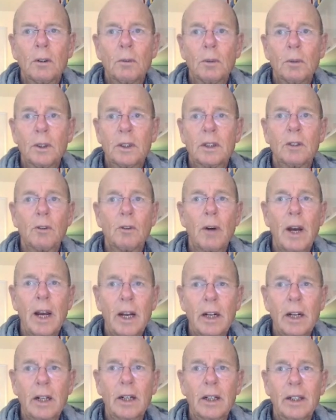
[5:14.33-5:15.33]
With
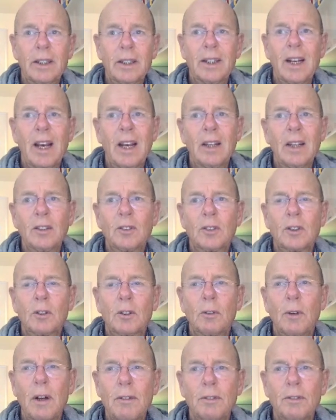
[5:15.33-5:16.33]
CRAG, enhanced
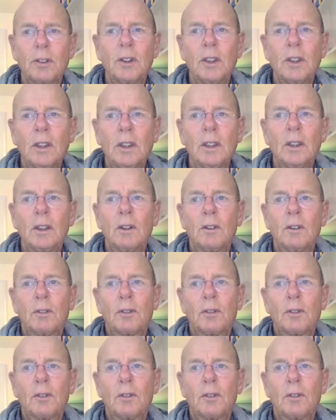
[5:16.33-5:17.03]
gravity